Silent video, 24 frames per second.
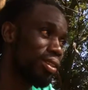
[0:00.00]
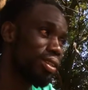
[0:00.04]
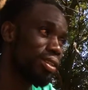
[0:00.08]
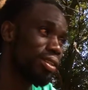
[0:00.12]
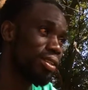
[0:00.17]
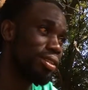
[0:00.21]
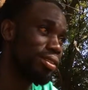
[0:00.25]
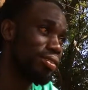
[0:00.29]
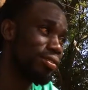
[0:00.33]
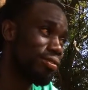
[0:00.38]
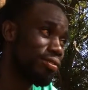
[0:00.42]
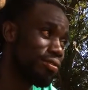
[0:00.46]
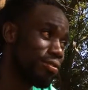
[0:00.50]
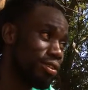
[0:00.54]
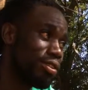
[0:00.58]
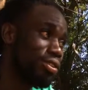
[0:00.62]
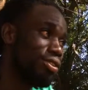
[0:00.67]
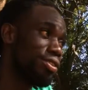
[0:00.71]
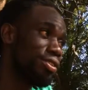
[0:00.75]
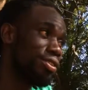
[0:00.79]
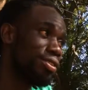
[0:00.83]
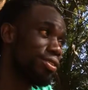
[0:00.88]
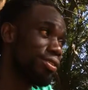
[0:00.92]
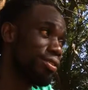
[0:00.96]
and then
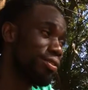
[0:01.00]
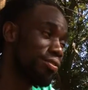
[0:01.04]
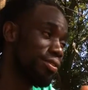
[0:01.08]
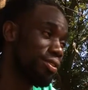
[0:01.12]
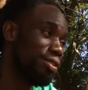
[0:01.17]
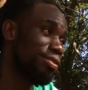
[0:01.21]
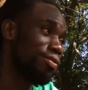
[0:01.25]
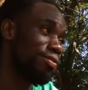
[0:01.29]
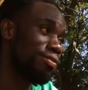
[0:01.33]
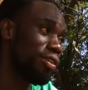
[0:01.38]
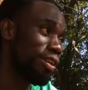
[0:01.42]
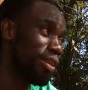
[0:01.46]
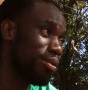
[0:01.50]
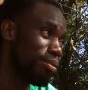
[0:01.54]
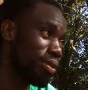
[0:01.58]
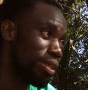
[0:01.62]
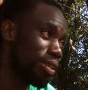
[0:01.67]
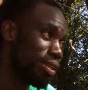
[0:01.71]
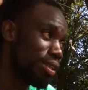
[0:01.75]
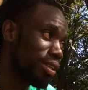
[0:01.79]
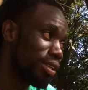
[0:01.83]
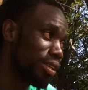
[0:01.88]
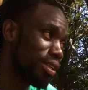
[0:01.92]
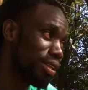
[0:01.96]
fish
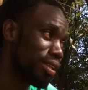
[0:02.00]
farming.